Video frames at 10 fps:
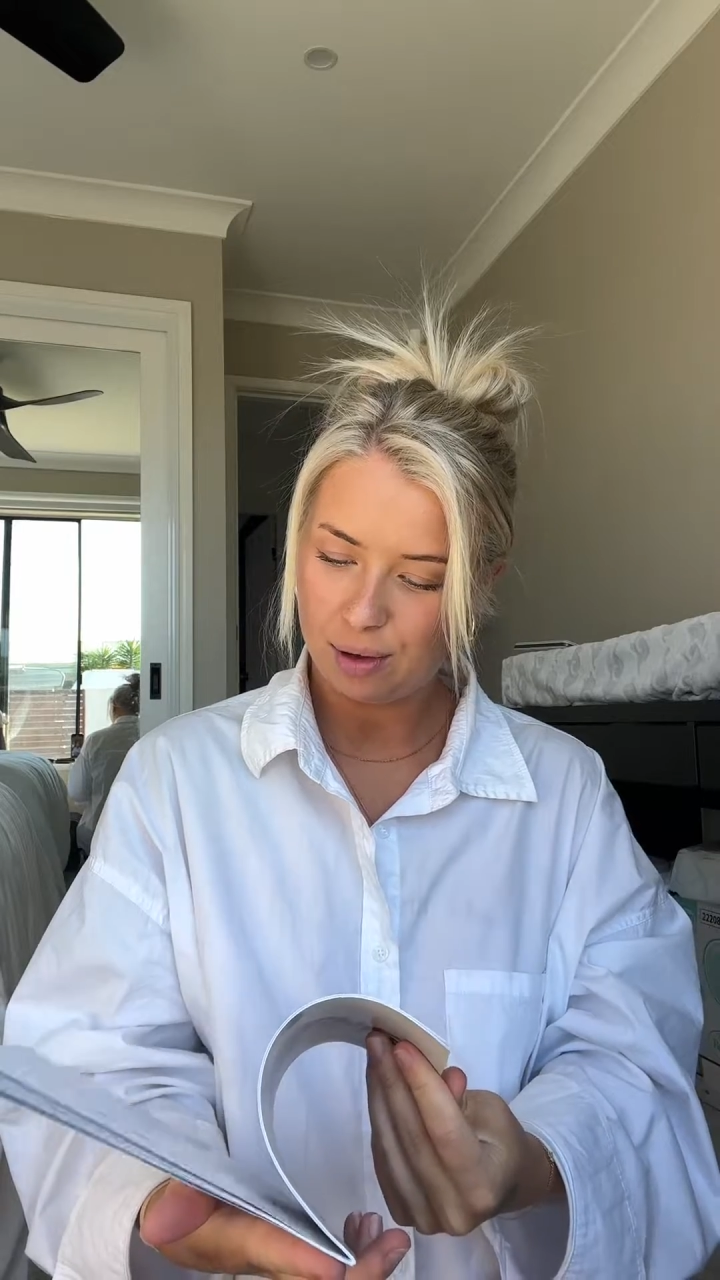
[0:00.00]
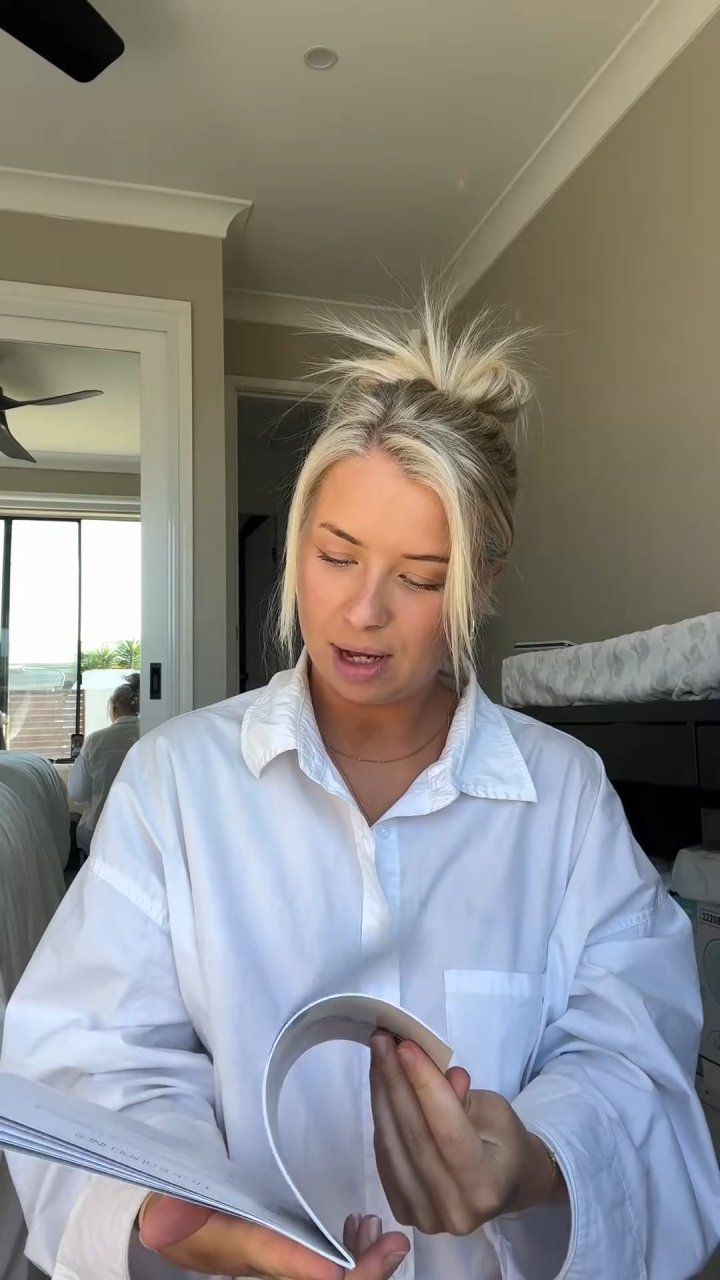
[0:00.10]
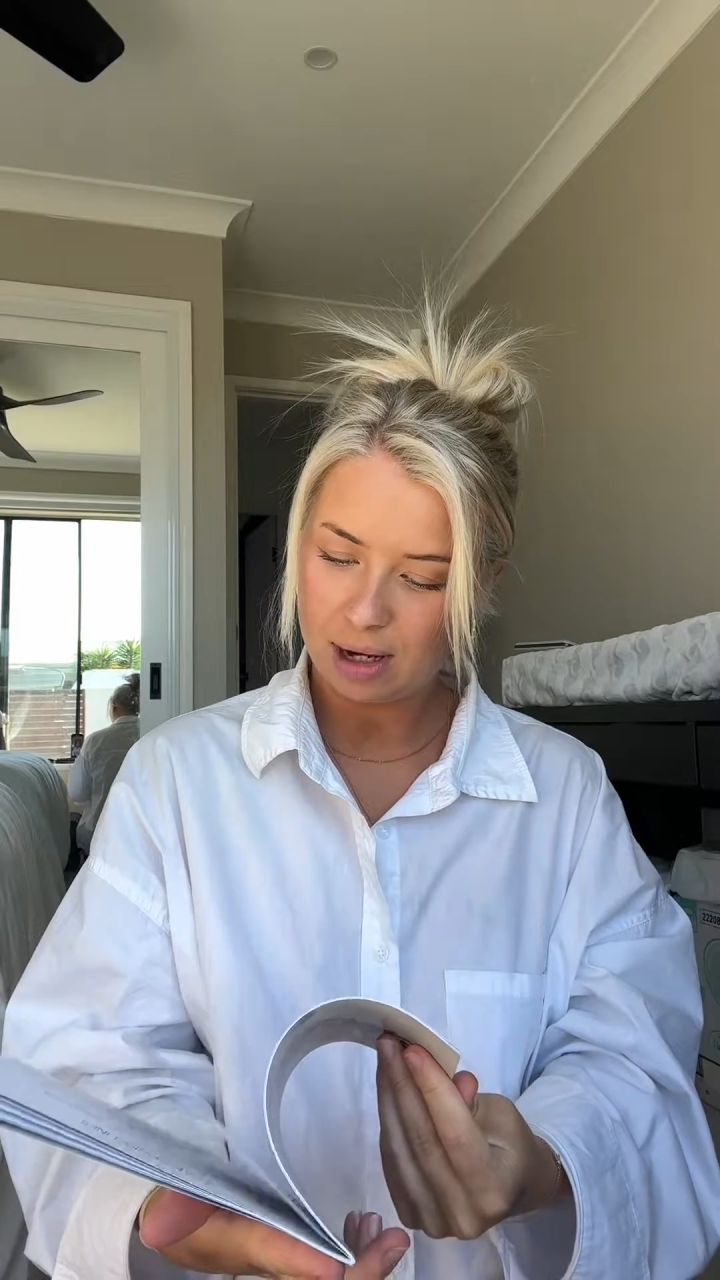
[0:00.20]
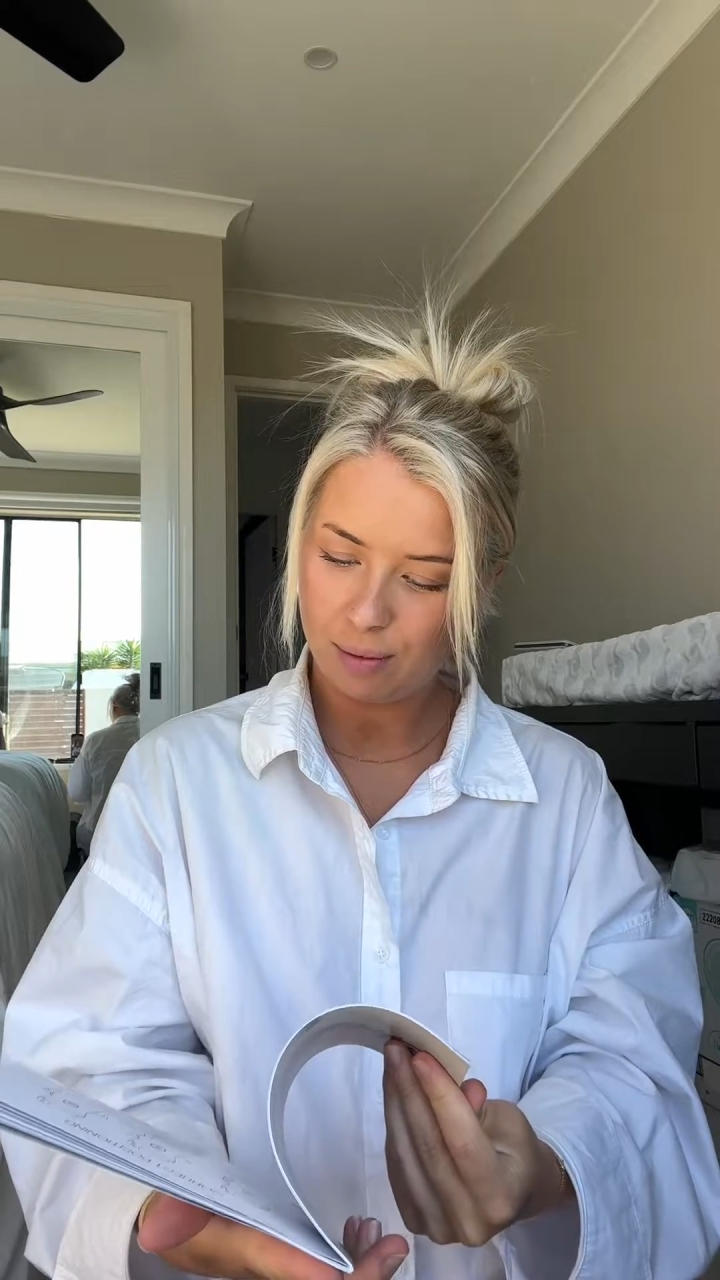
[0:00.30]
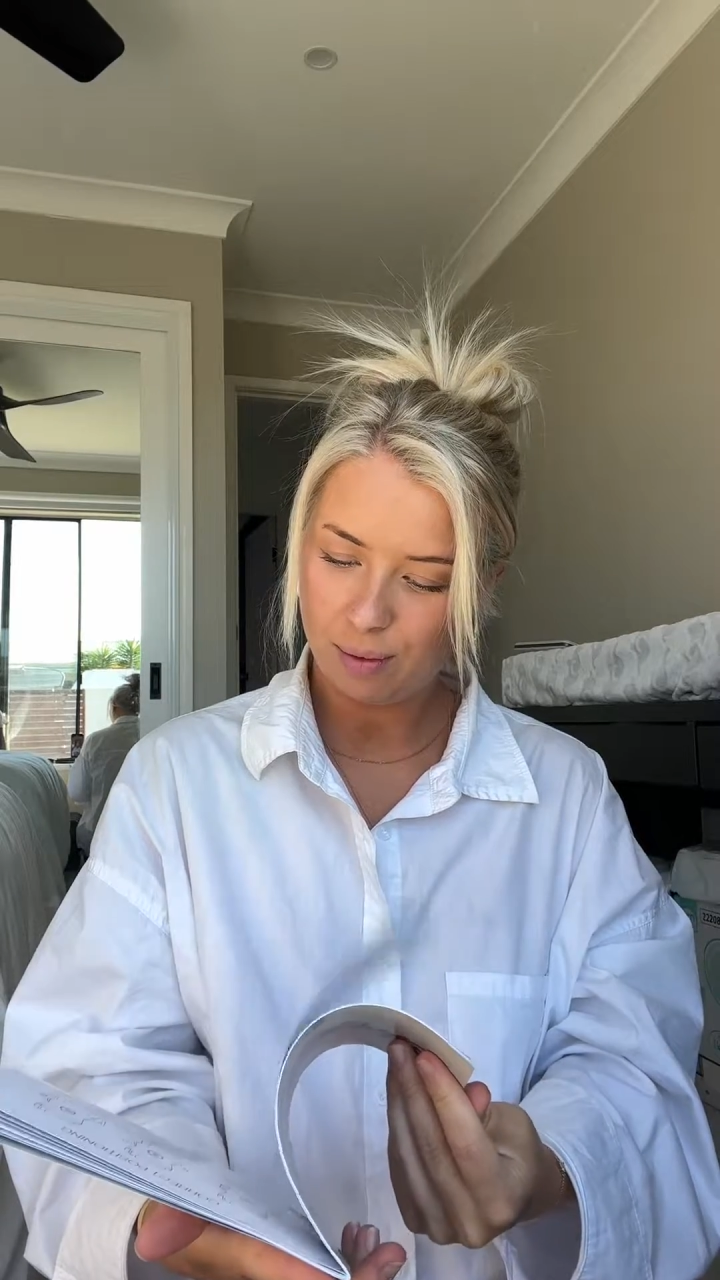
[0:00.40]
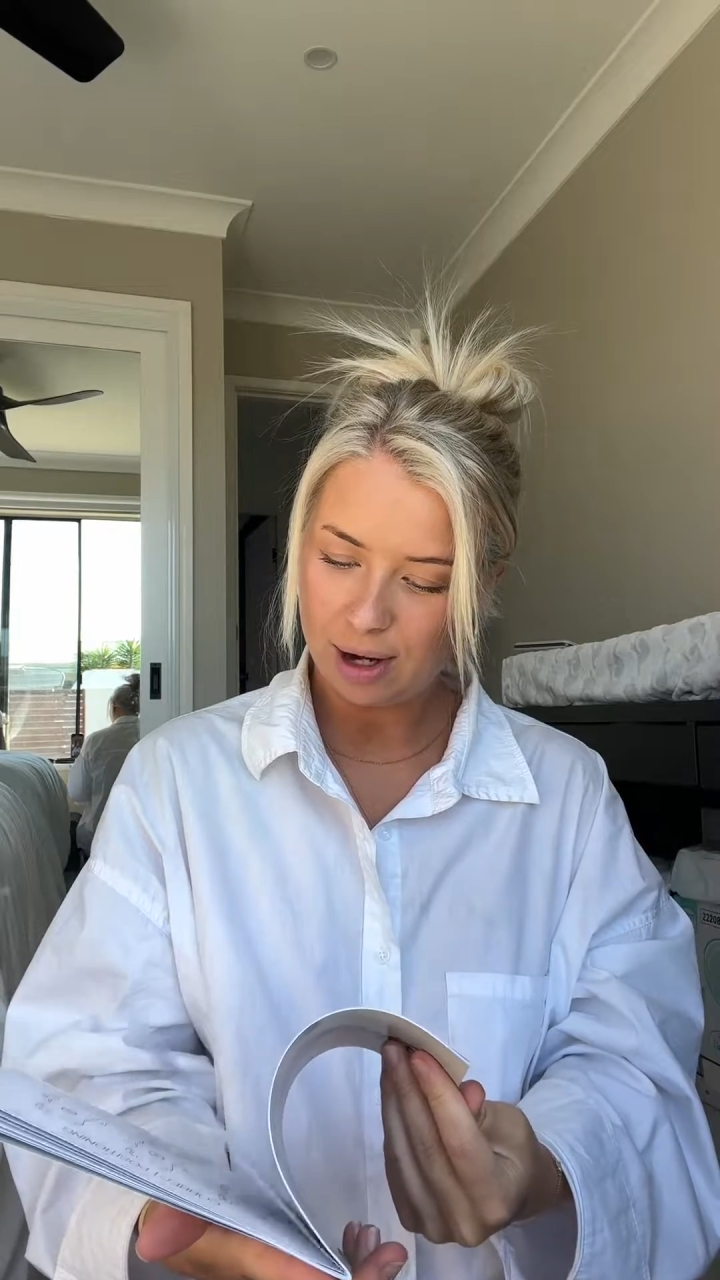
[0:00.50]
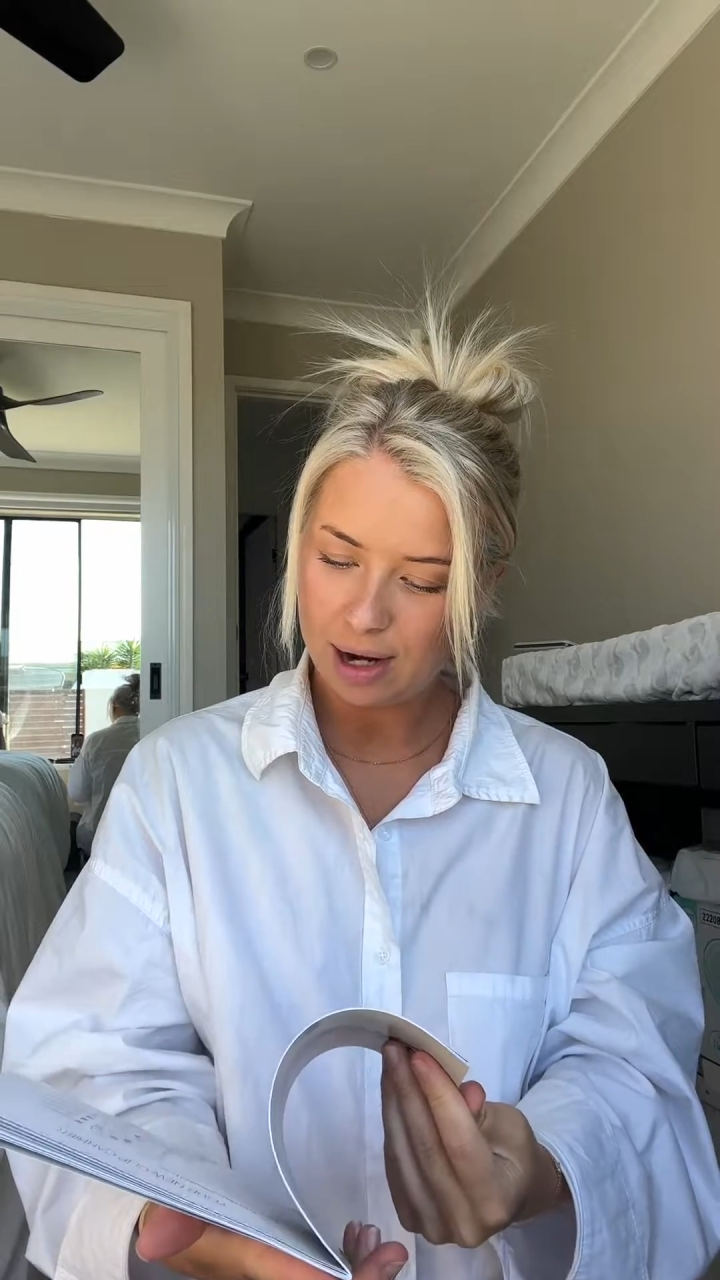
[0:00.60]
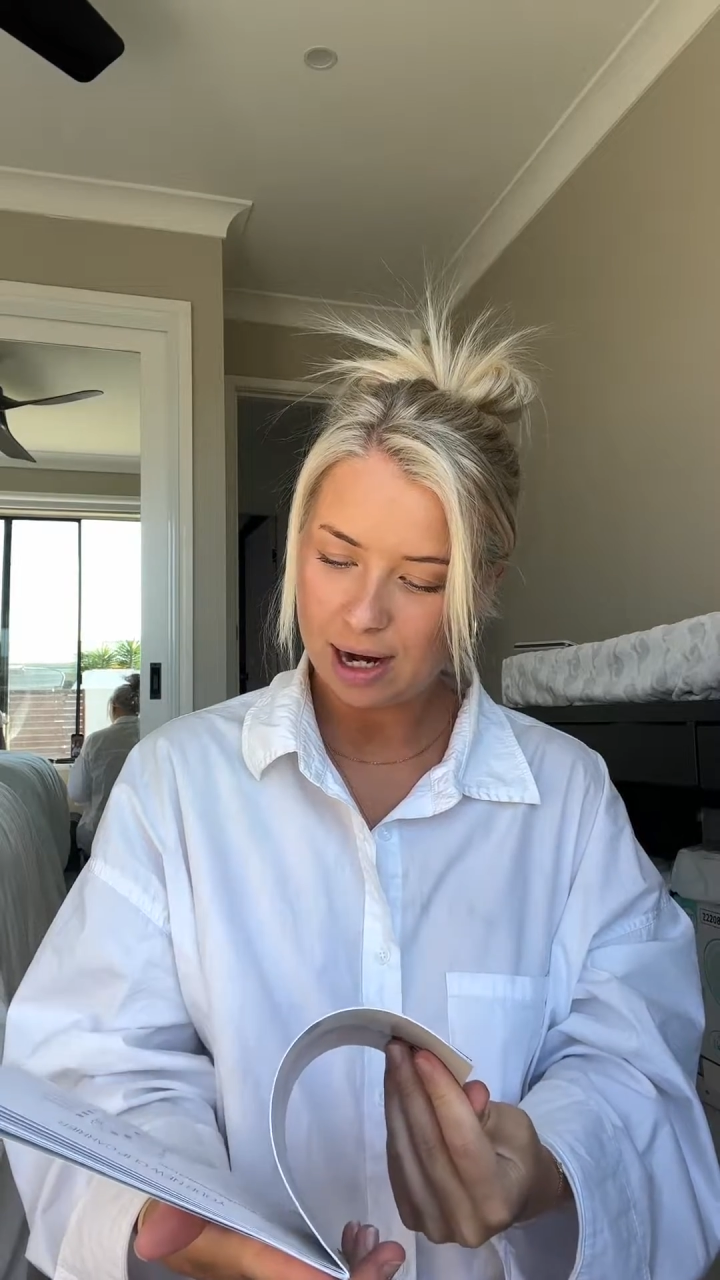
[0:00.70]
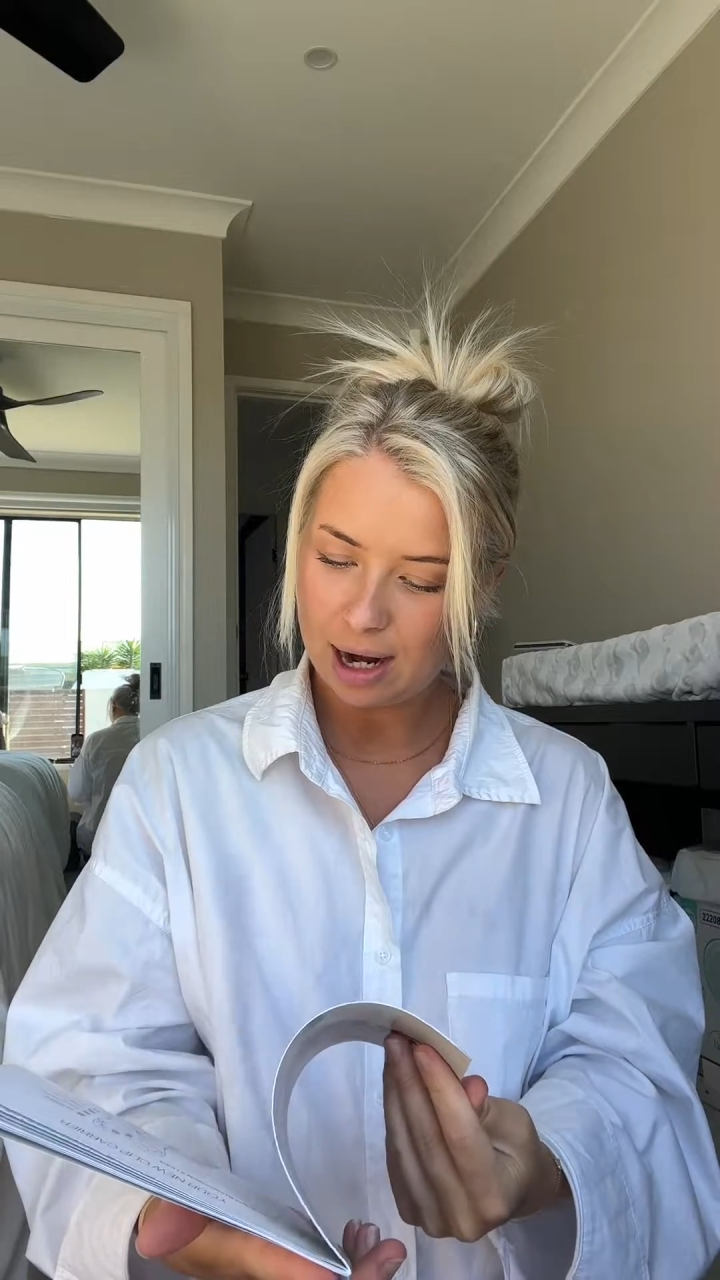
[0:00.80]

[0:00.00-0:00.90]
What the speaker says: can wear it,